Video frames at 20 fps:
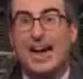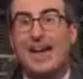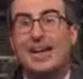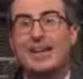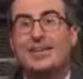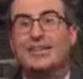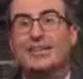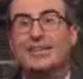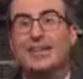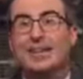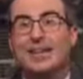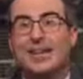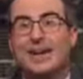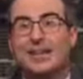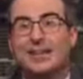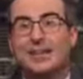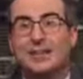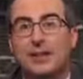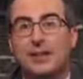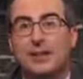and has
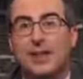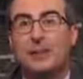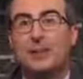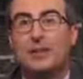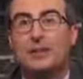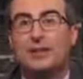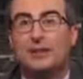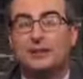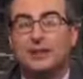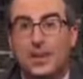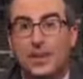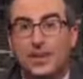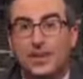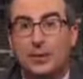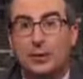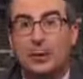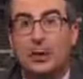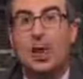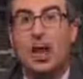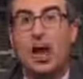indicated that that will
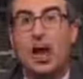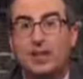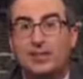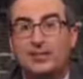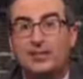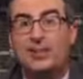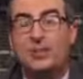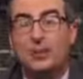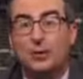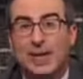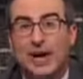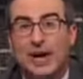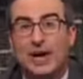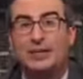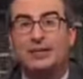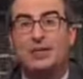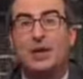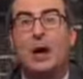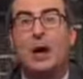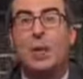continue until
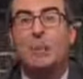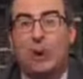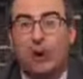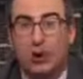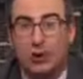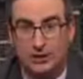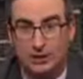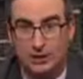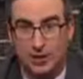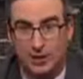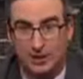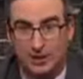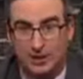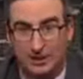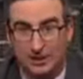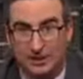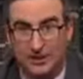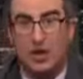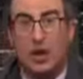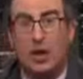Canada
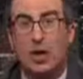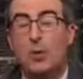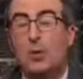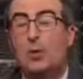apologises,